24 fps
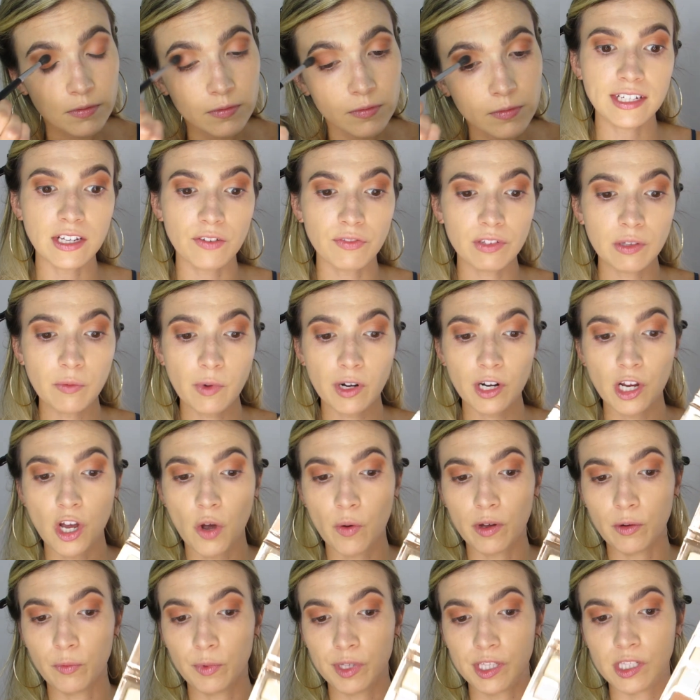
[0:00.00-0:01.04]
Definitely wanna go
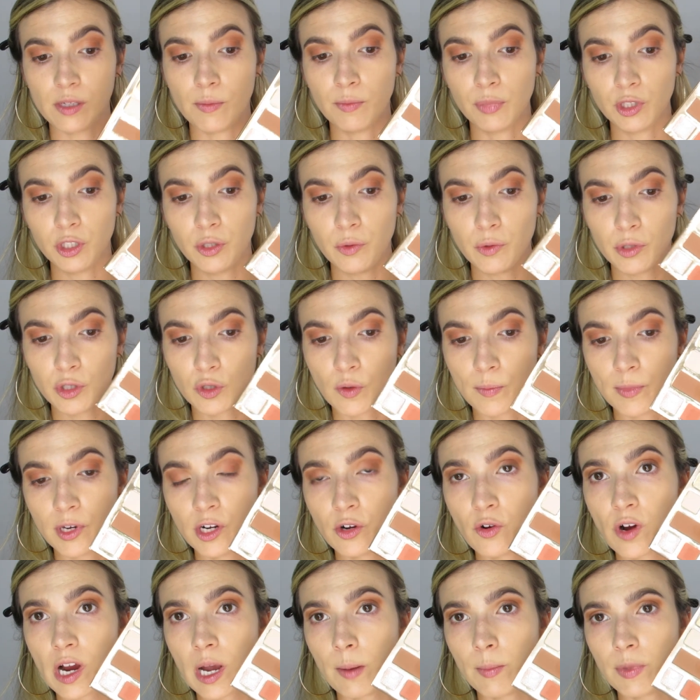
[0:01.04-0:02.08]
in with some blue. So I'm gonna
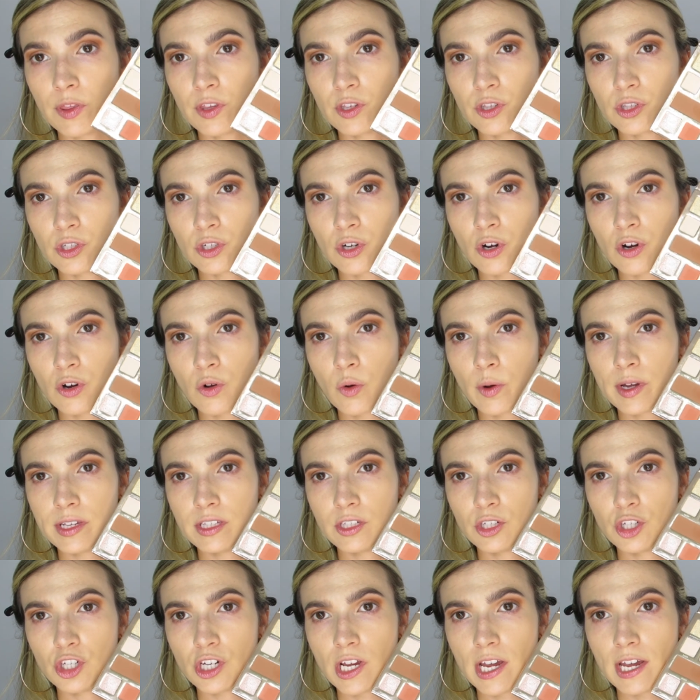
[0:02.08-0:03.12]
grab this turquoise
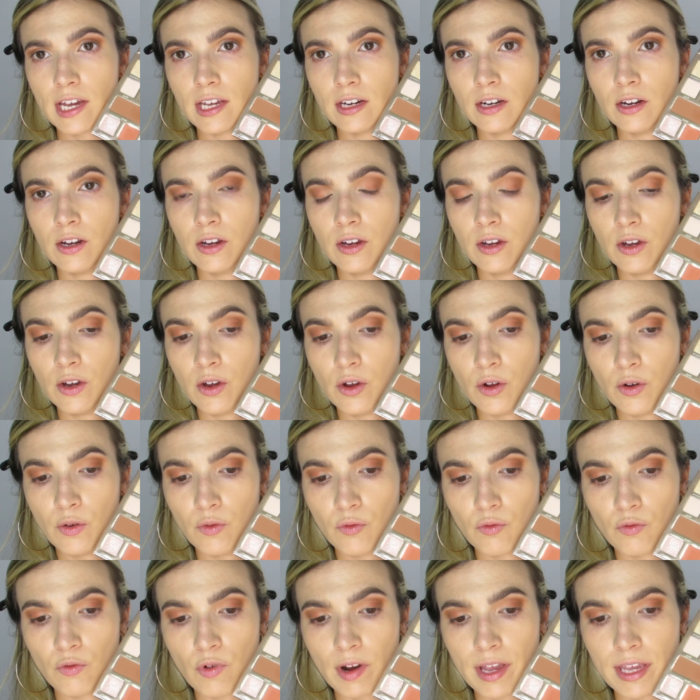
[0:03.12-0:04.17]
shade
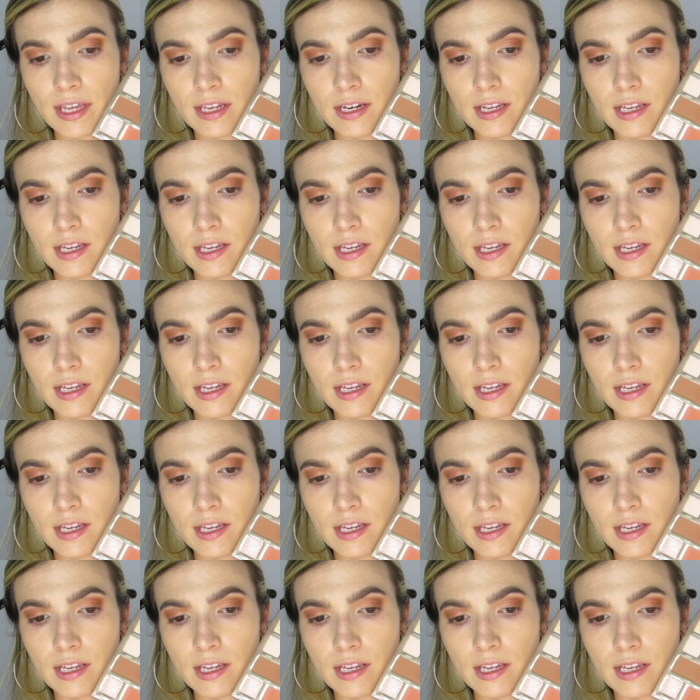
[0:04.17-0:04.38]
right